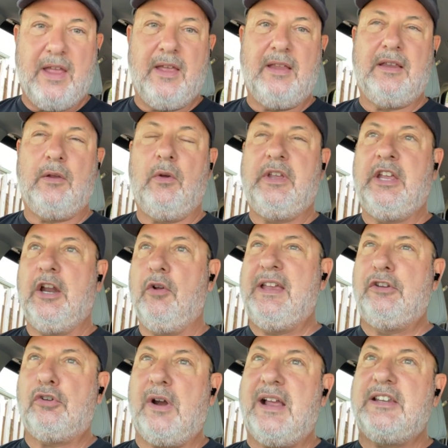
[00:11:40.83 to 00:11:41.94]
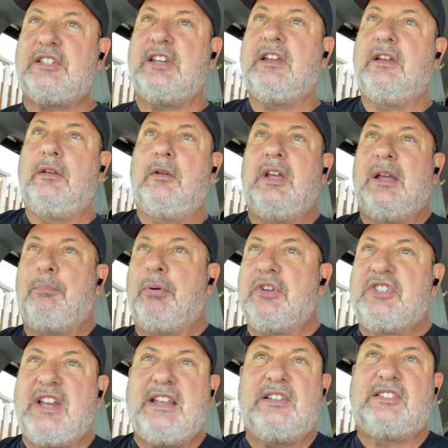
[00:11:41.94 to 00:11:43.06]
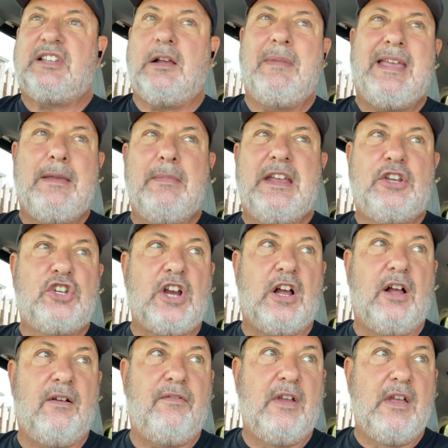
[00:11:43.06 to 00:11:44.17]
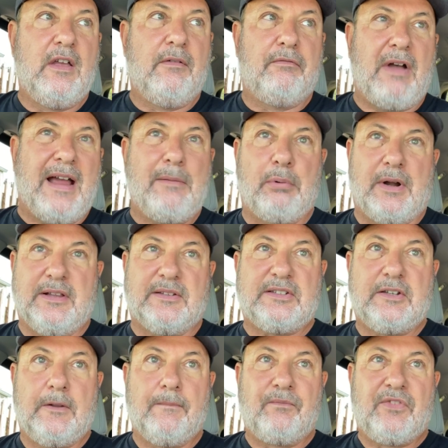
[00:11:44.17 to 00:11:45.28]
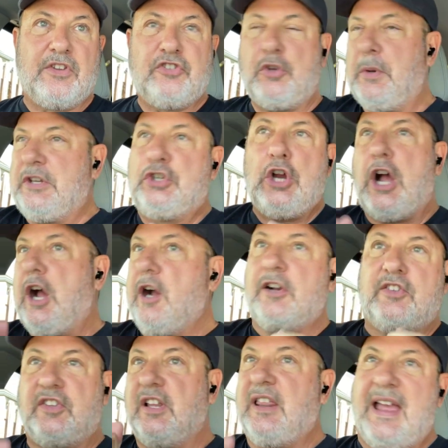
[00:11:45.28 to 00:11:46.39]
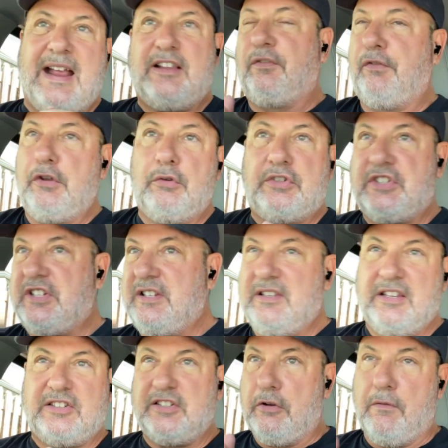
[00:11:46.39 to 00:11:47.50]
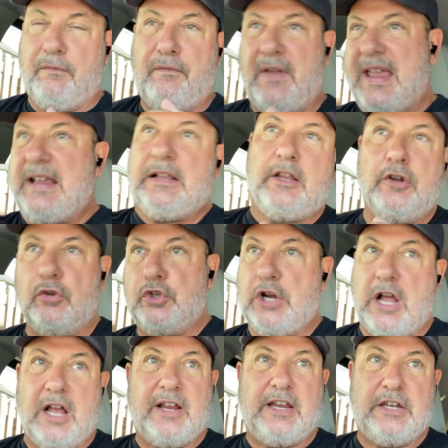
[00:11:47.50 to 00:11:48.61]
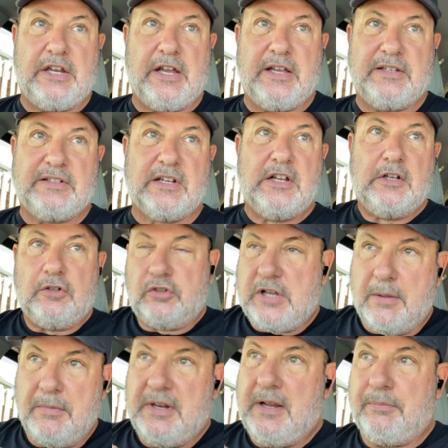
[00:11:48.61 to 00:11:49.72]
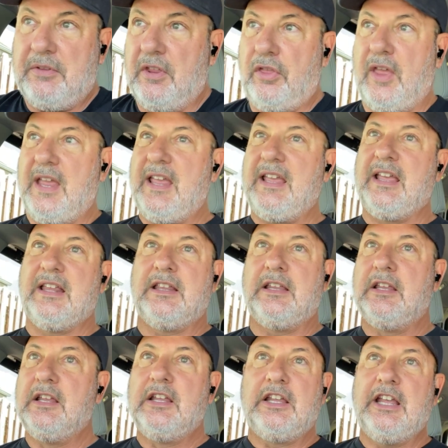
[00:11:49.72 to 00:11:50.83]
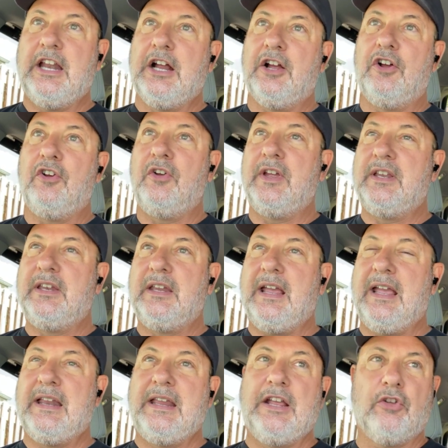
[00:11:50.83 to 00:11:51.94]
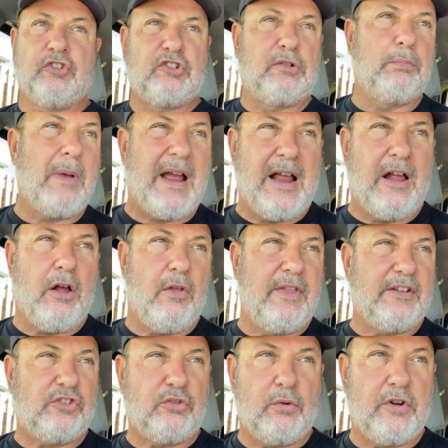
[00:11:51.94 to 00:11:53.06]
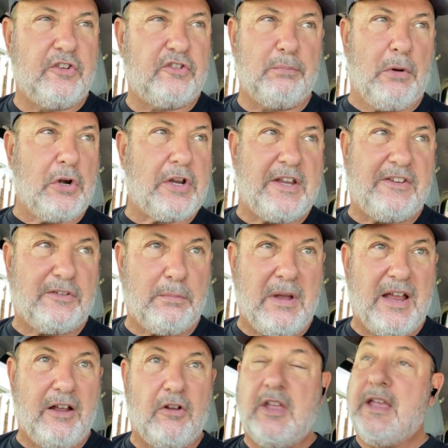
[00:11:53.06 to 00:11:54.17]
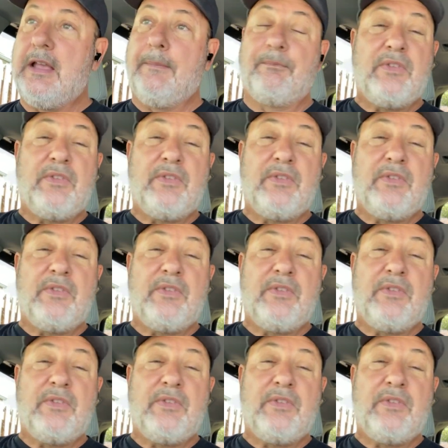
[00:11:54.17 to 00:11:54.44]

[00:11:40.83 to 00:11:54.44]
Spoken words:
when he tries to present some image of vibrance. So he jogs the last few, this little fake little jog he does coming up the thing, and he'll smile, this sort of smirky smile.